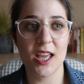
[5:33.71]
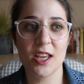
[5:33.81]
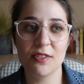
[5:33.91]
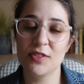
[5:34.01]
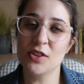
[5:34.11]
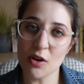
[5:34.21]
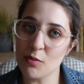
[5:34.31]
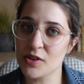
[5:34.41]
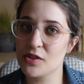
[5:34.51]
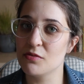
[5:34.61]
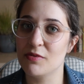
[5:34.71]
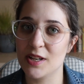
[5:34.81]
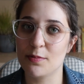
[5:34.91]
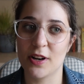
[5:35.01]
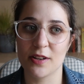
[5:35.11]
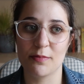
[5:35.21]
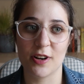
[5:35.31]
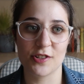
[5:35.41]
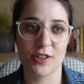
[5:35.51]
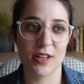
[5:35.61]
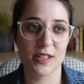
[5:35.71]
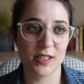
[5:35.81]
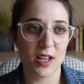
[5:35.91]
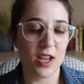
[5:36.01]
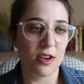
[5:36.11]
if you don't want to read Pride and Prejudice.